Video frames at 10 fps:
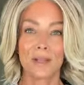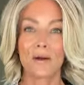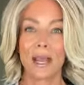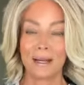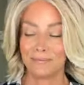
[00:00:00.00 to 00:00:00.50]

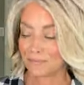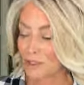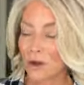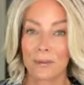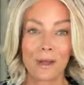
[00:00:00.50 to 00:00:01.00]
Okay,
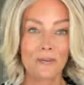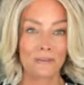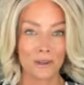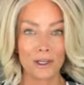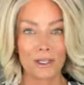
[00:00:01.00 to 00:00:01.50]
so I'm
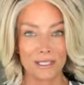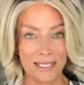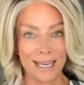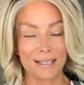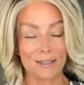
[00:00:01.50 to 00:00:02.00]
not feeling good
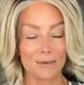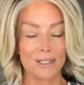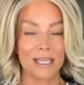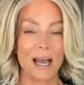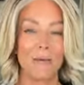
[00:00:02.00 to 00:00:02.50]
today, so
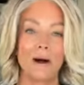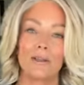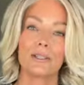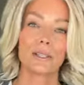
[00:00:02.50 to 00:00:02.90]
we'll see how well